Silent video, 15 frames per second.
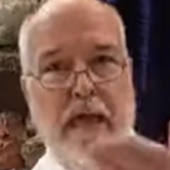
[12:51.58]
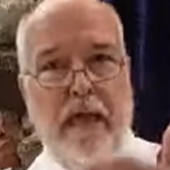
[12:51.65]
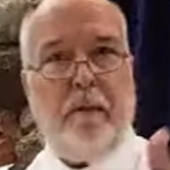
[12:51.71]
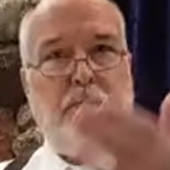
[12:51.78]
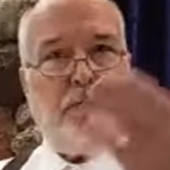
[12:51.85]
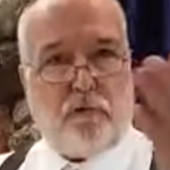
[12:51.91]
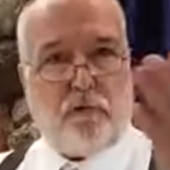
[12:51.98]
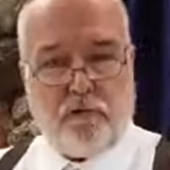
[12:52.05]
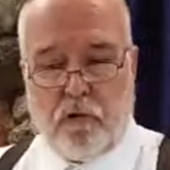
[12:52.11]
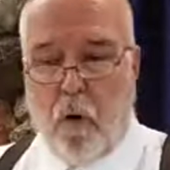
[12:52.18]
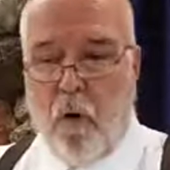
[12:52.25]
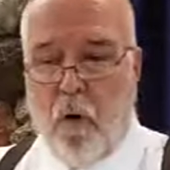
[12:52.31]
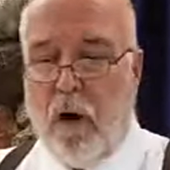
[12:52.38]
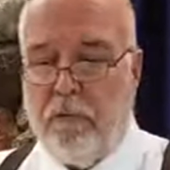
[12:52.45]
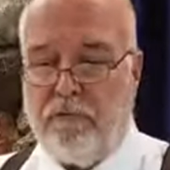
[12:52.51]
him to show
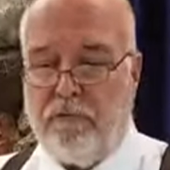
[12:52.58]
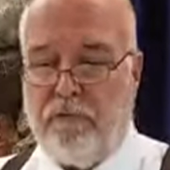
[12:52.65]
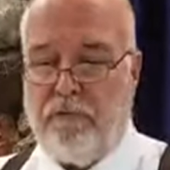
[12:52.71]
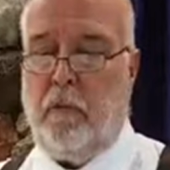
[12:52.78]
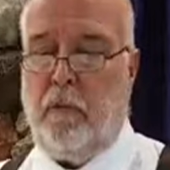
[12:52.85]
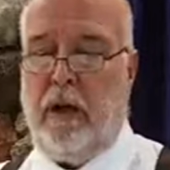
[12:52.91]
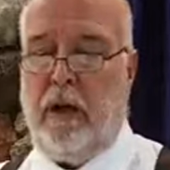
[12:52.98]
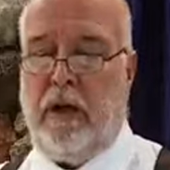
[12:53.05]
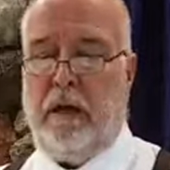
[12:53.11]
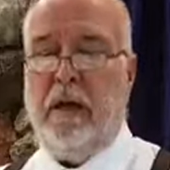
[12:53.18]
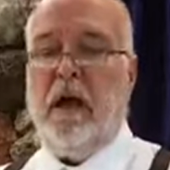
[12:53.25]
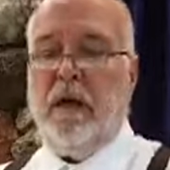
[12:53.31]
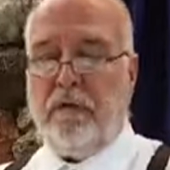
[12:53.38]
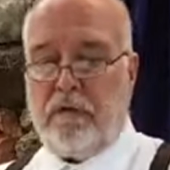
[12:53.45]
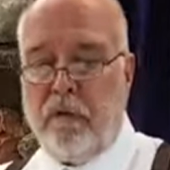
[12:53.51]
us the way.
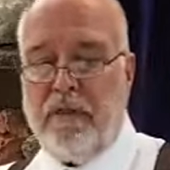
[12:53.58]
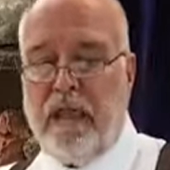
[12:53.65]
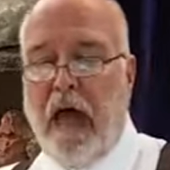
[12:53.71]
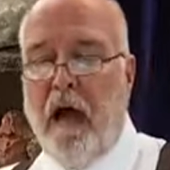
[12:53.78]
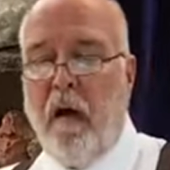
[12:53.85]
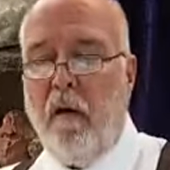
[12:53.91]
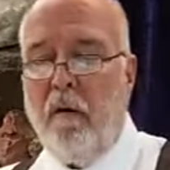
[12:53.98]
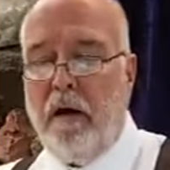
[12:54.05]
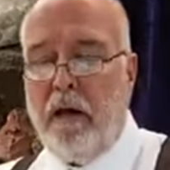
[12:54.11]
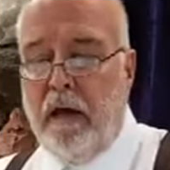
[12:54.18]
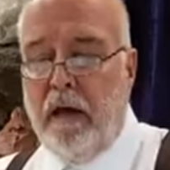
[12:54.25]
So now